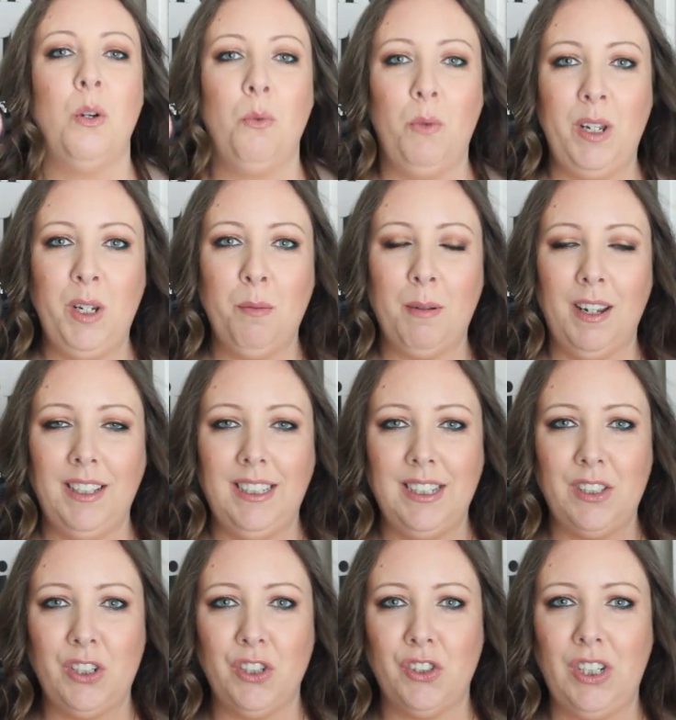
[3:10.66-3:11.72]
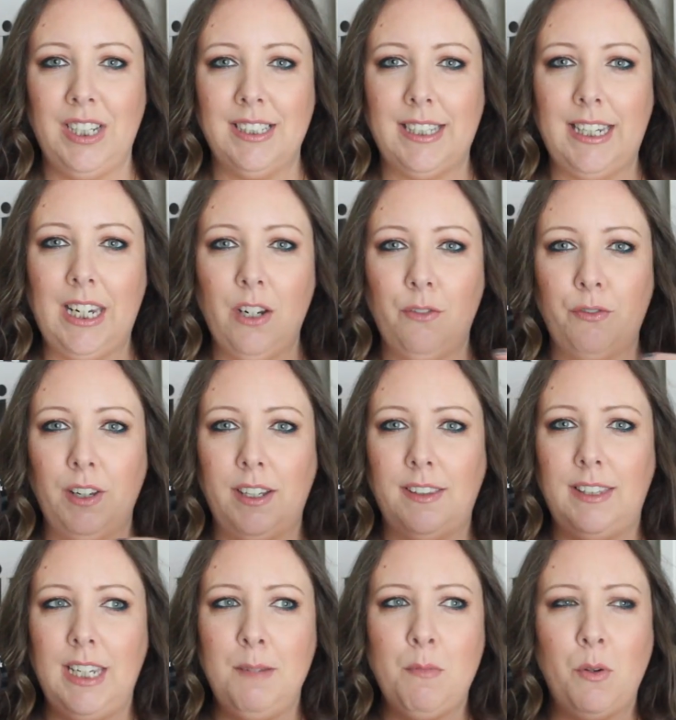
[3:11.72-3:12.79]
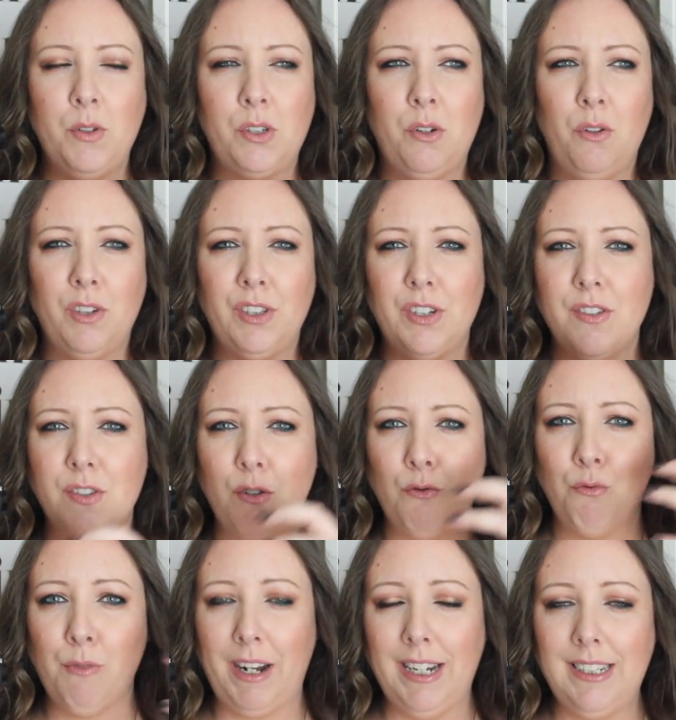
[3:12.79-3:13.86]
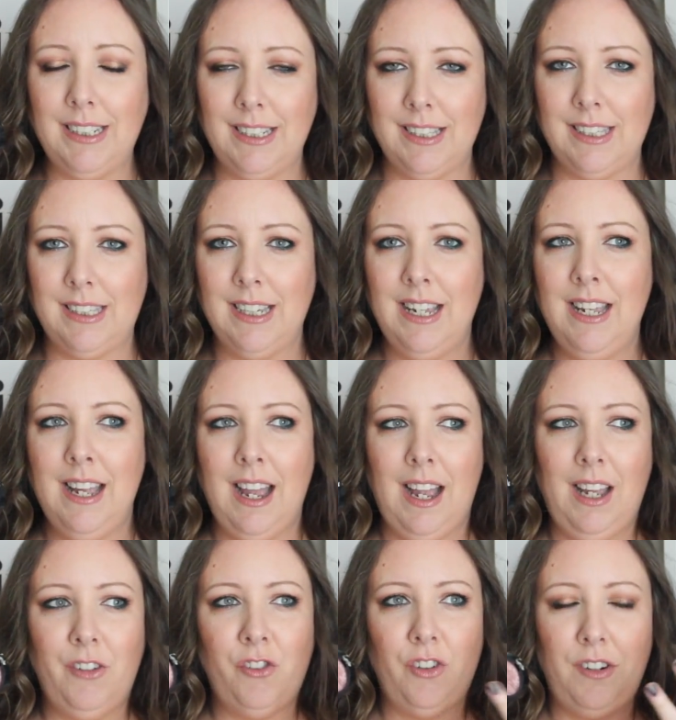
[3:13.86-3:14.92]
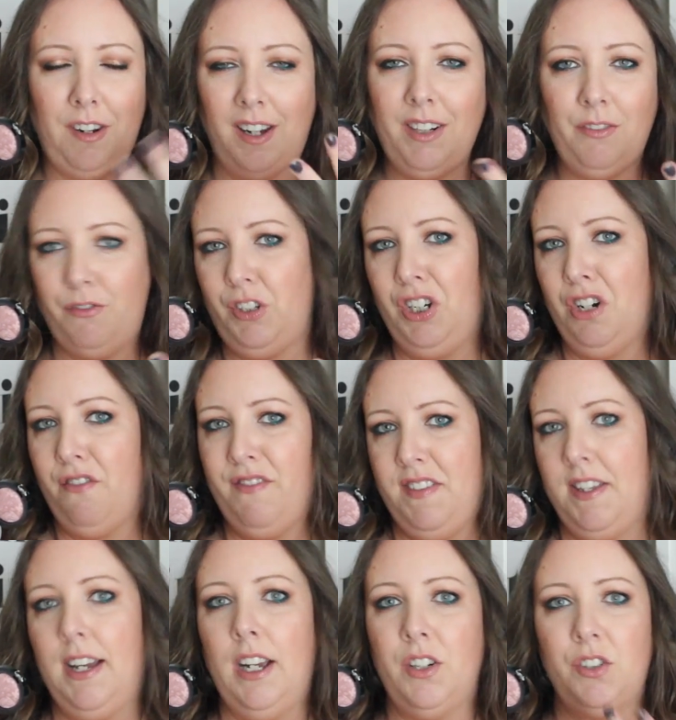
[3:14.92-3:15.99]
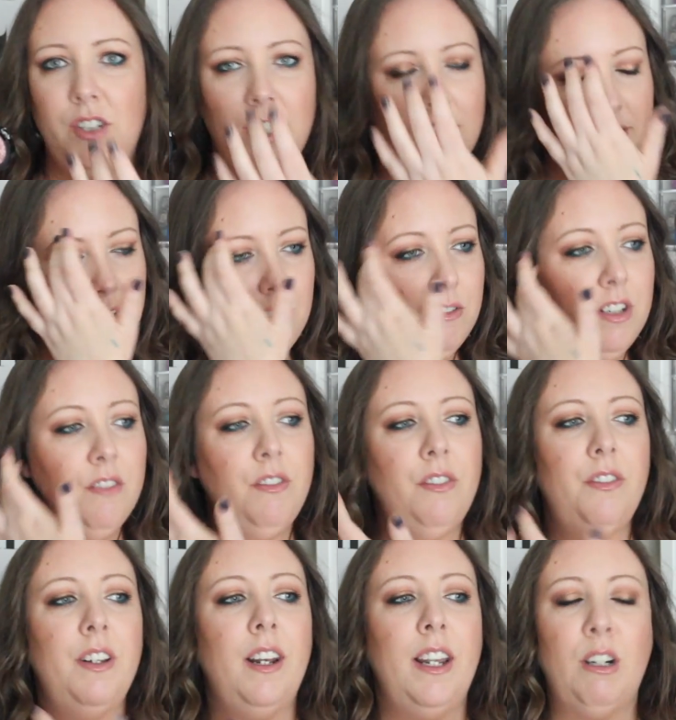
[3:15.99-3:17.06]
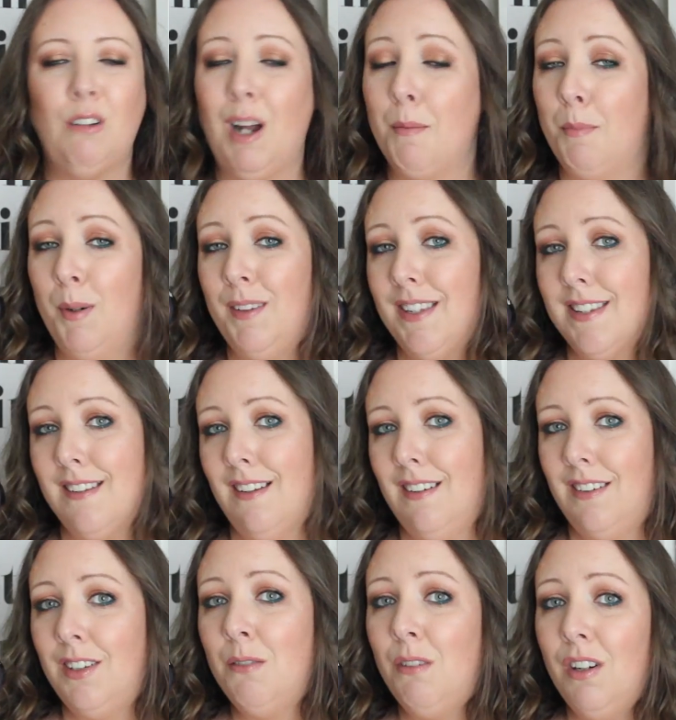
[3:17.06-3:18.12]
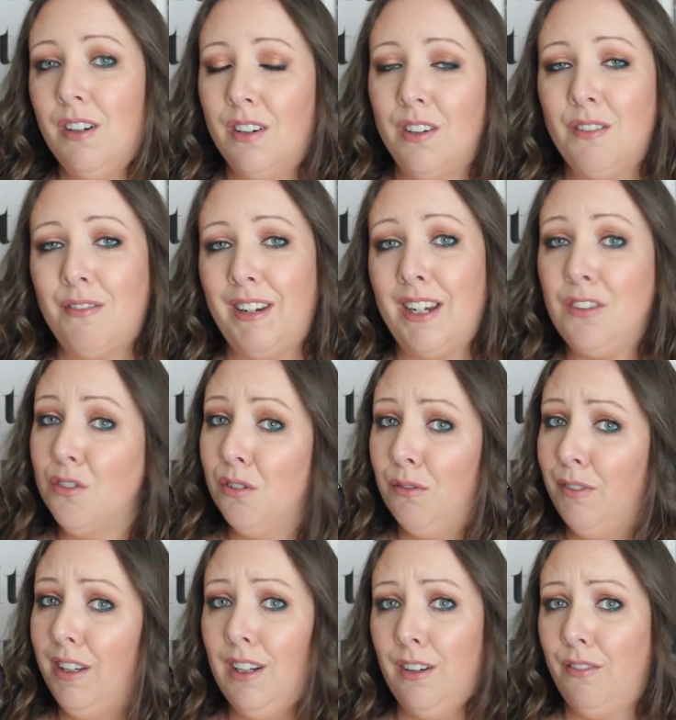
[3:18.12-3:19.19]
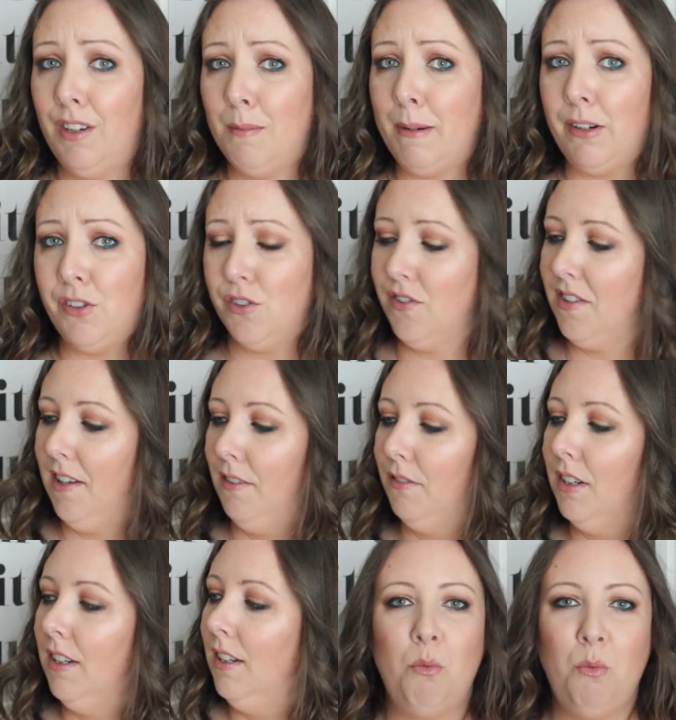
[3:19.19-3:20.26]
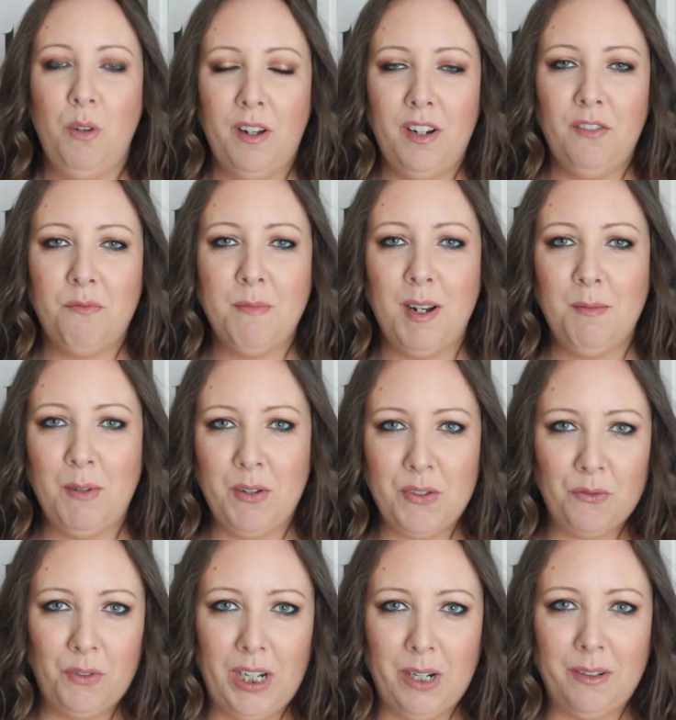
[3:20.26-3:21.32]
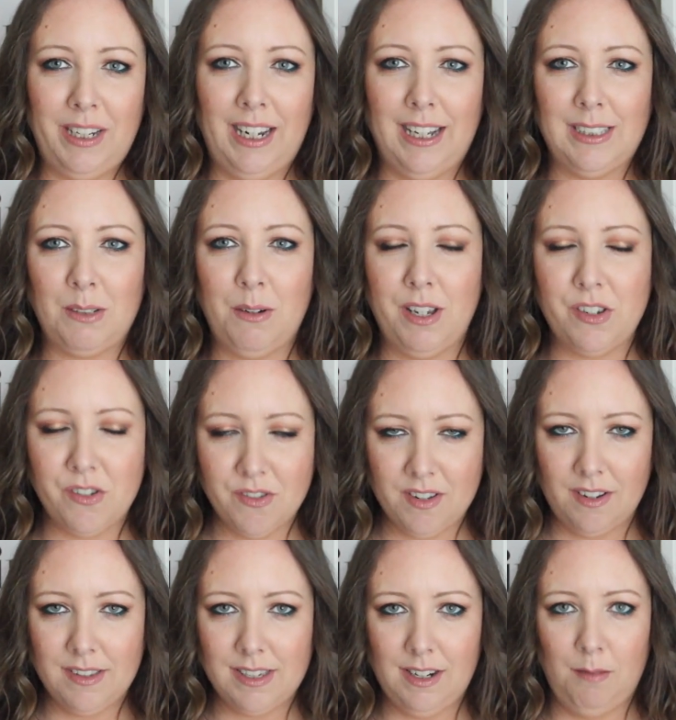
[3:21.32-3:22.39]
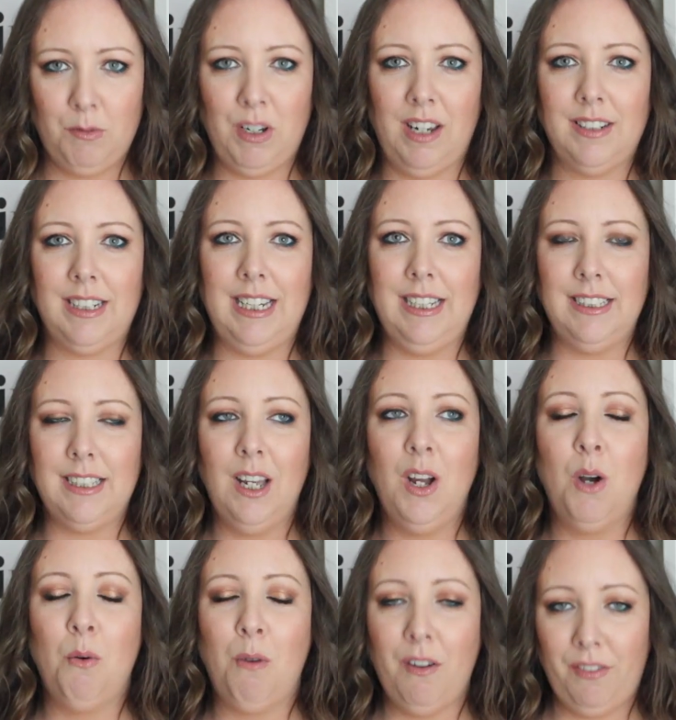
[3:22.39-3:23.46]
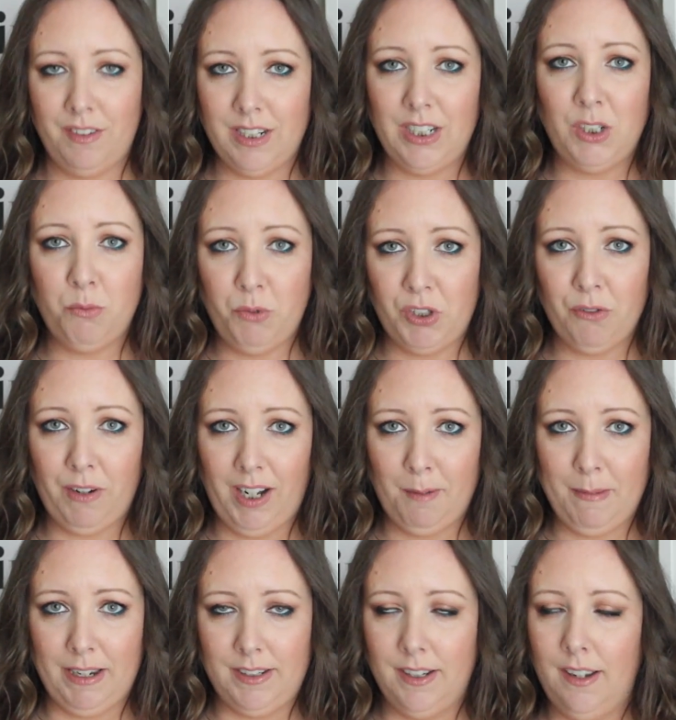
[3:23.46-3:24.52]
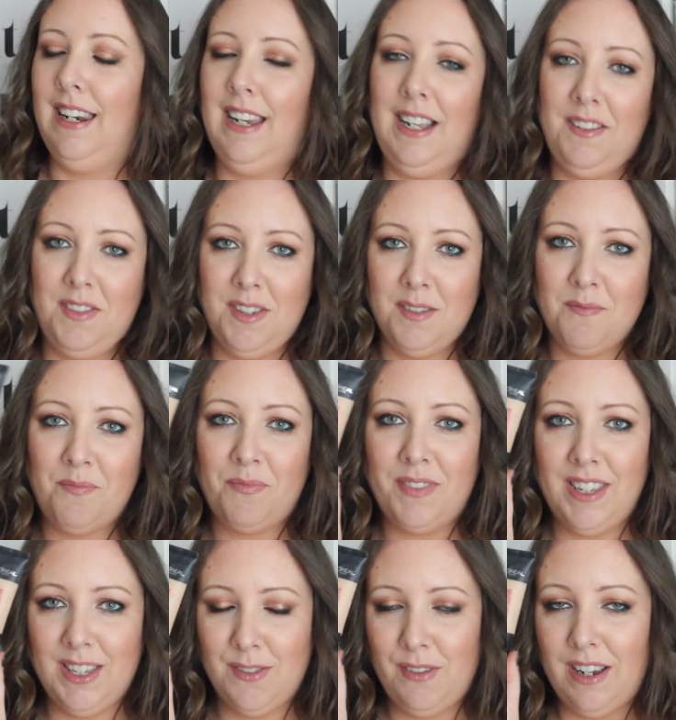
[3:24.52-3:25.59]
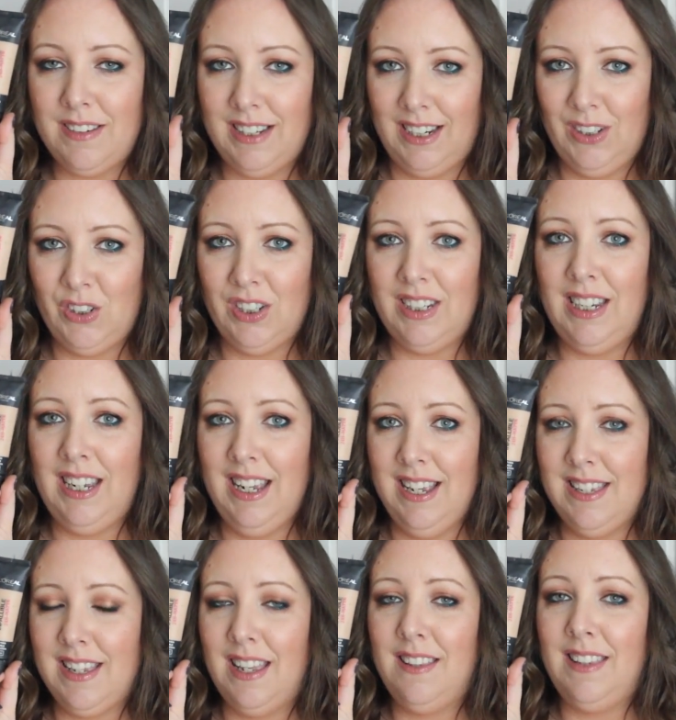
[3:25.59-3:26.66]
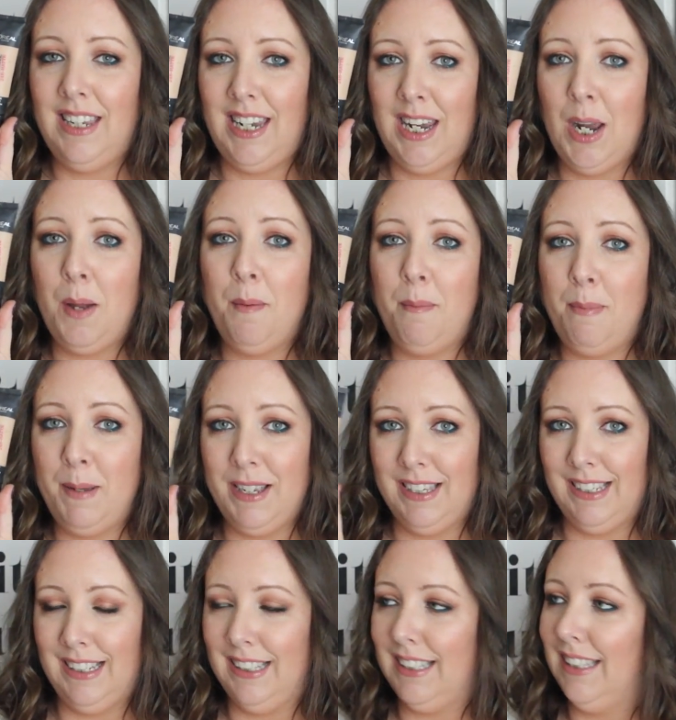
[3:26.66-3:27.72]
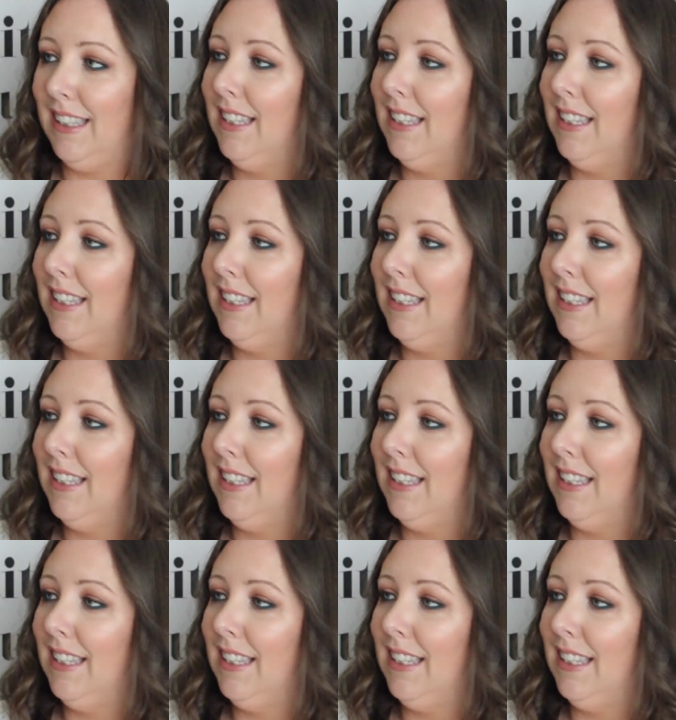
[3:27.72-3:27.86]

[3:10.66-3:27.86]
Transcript: When you apply these to your cheeks, they give like the most gorgeous radiance and life to your visage. So even if you feel like crap, put this on and you will look lovely and you'll feel lovely about yourself. One of my most frequently asked questions on Snapchat is, what foundation would you recommend? Lads, this foundation is the business.